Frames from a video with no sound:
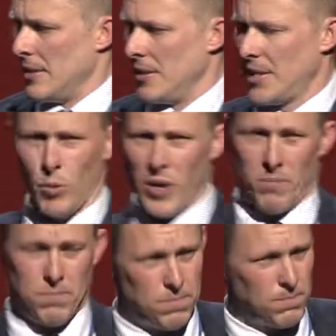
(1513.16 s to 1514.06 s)
So we
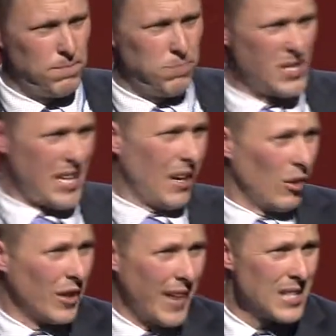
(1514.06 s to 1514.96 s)
started to
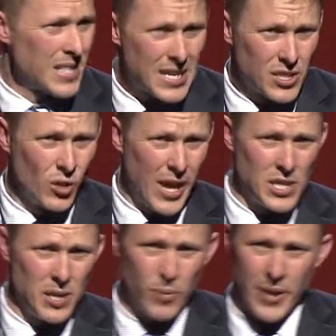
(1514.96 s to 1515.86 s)
look at that. It starts to look
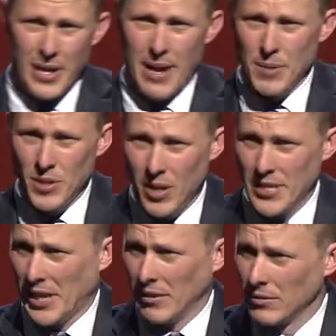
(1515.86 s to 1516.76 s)
actually pretty
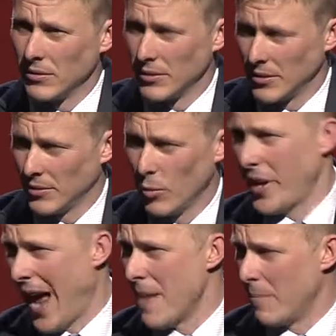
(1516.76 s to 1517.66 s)
appetising. We
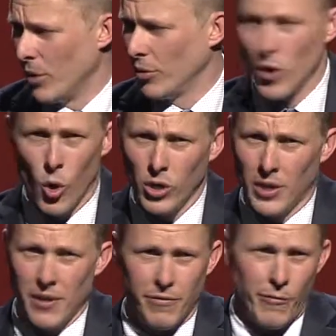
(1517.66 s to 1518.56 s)
can build in
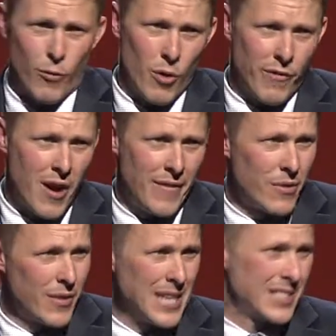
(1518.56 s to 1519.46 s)
Auckland for 400,000 or
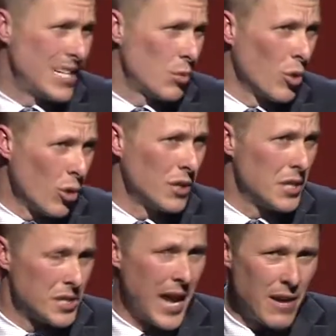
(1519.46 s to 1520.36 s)
500,000. That's what
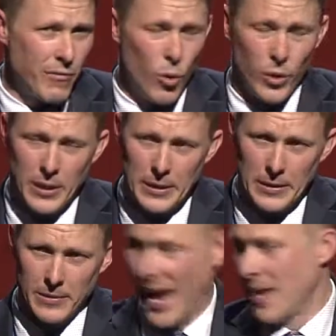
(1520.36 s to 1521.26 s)
Aucklanders can afford.
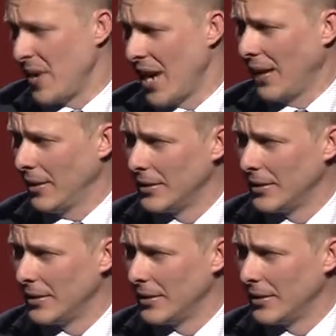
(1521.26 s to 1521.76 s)
Can be done.